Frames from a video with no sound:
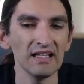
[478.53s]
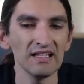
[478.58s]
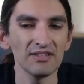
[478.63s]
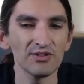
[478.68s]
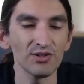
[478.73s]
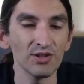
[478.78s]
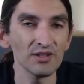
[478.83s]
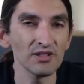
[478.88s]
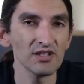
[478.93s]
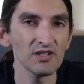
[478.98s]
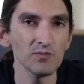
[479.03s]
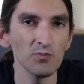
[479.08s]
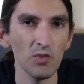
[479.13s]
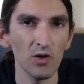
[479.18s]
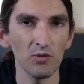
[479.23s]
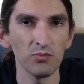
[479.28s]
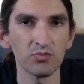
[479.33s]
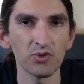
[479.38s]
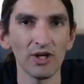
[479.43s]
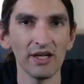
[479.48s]
It's not a
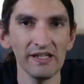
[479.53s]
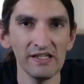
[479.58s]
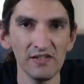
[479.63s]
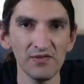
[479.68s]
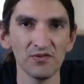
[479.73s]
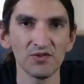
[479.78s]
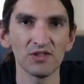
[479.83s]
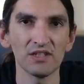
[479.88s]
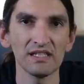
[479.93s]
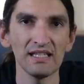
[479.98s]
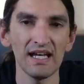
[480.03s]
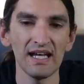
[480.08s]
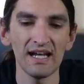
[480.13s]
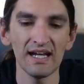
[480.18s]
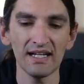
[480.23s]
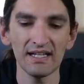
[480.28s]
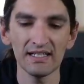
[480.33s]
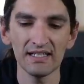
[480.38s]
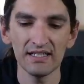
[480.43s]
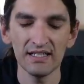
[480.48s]
small price for a
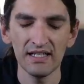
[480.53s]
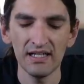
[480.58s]
deck,